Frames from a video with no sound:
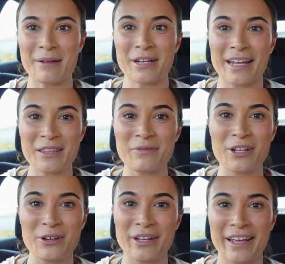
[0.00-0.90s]
I'm going to end the
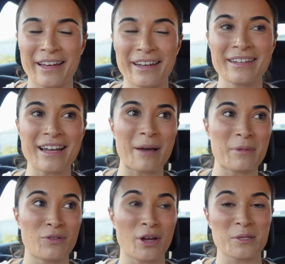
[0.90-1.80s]
video here.
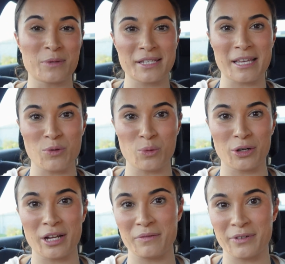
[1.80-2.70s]
If you guys want to see more
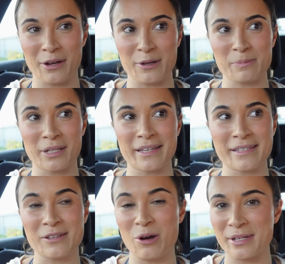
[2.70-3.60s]
workout videos,
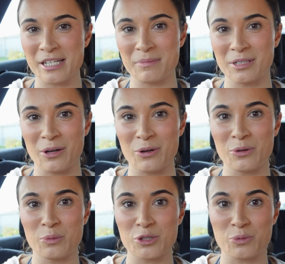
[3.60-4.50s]
please comment down
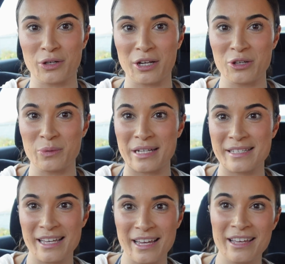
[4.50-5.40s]
below which workout you want to
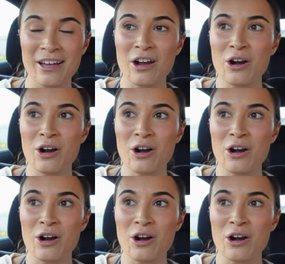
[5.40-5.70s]
see,